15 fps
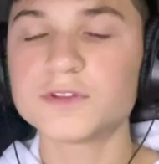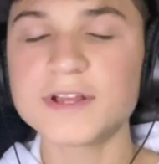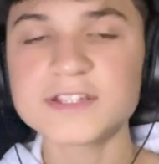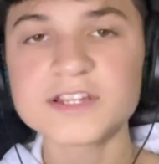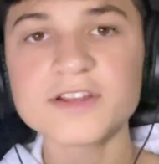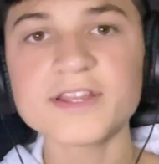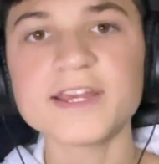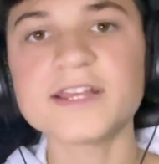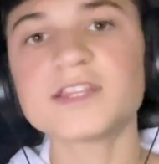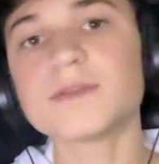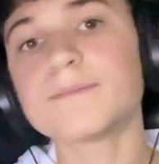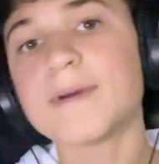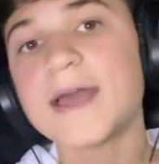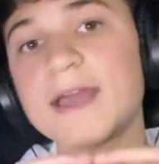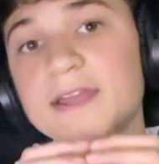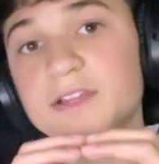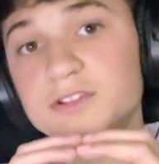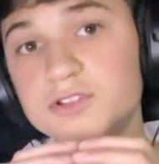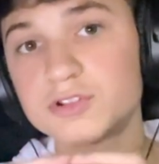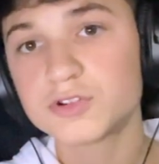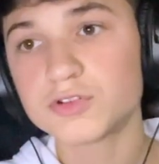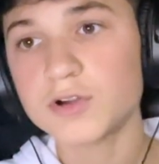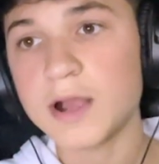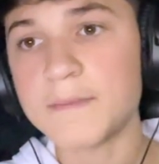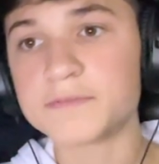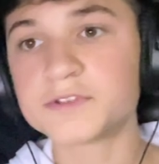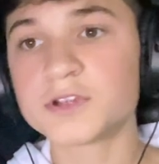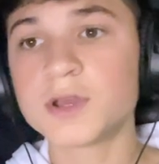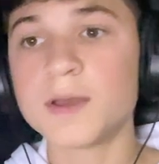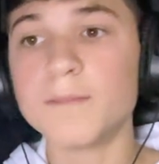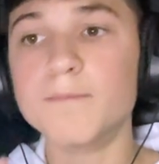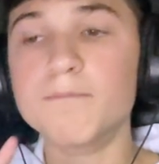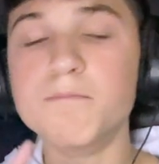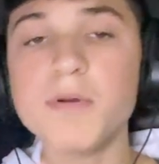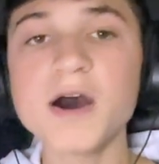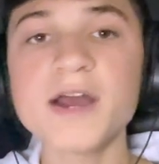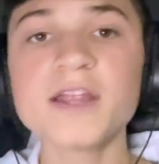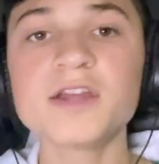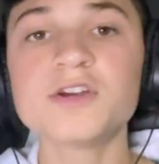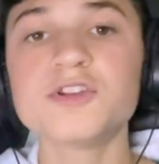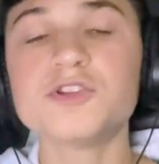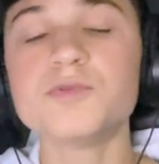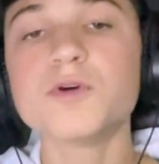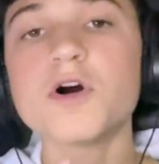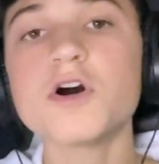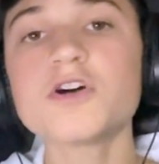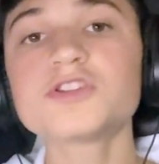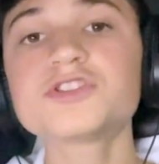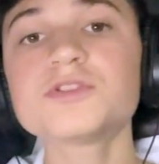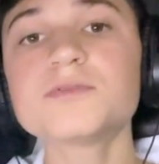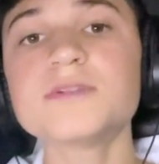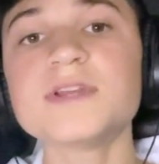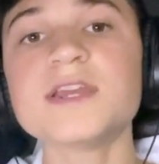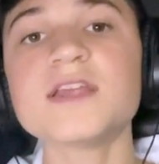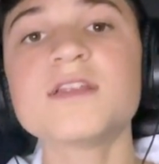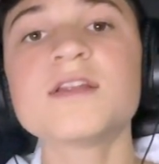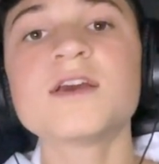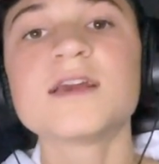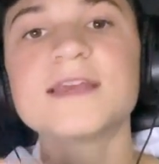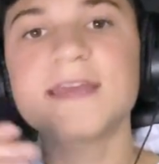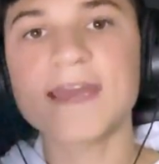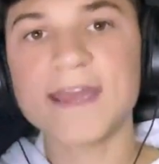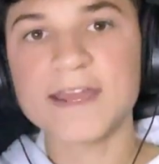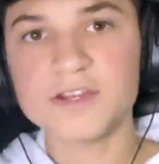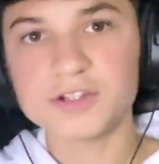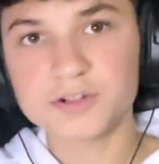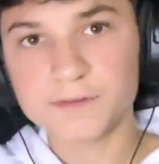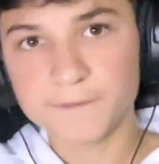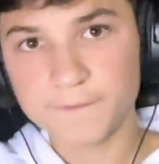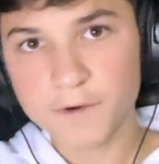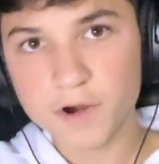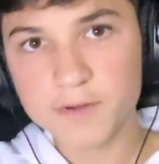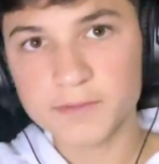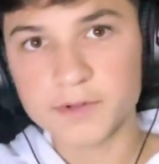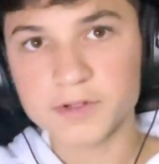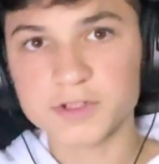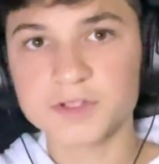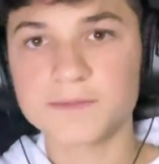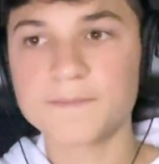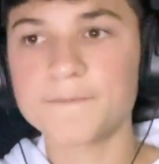that's how to get the packaged crops. But you also need caged farmers.